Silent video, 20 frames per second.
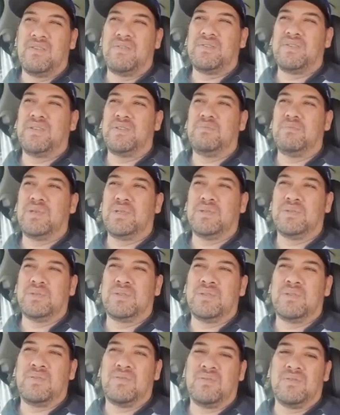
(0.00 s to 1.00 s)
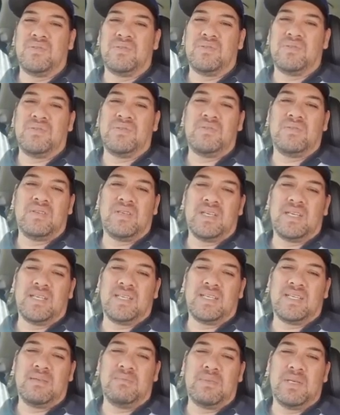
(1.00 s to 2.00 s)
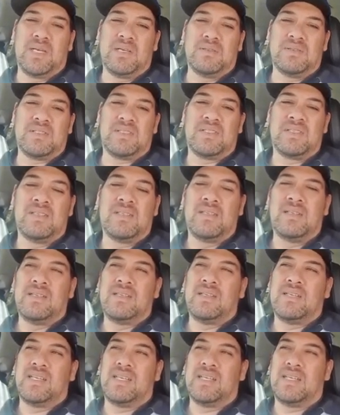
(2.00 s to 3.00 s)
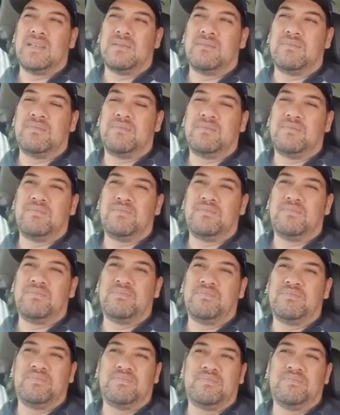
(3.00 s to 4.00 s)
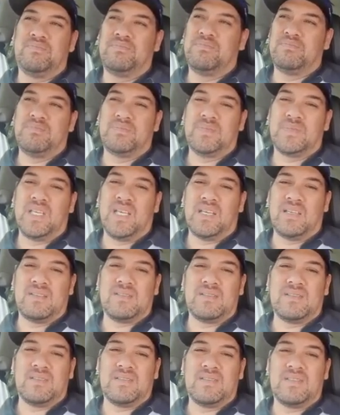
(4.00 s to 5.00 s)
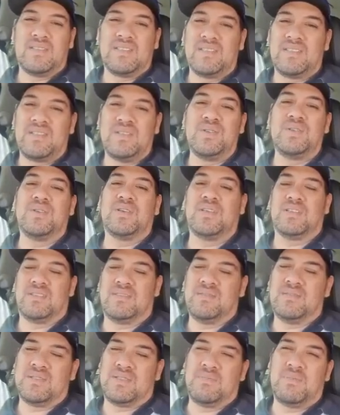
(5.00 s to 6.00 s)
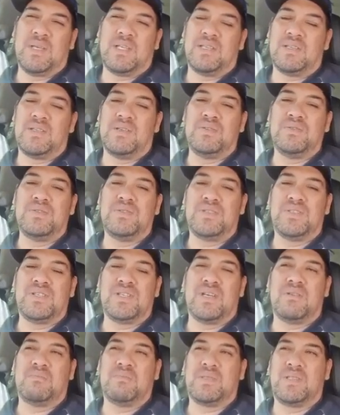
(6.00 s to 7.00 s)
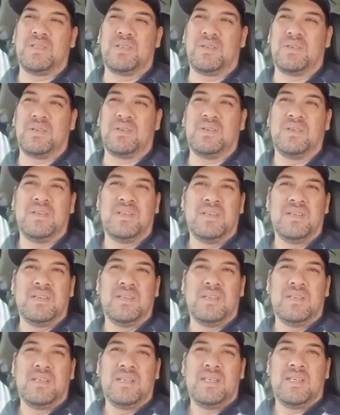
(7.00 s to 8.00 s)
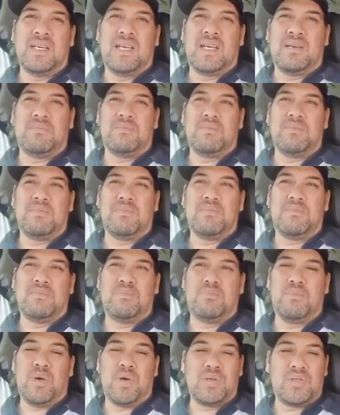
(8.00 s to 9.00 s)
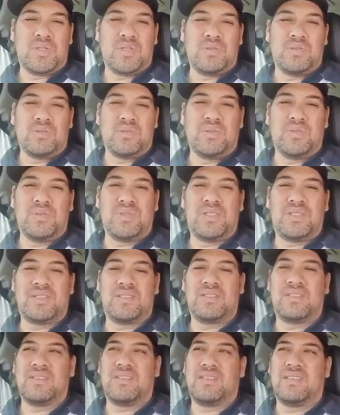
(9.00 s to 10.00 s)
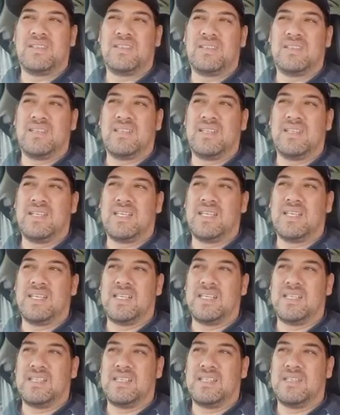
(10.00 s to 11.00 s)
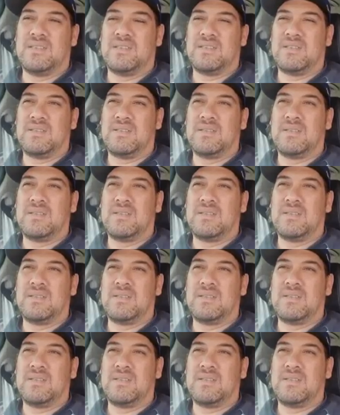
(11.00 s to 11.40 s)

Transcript: revenue build through uh, emails. Um, yeah, it's been a huge jump. So um, most stores uh,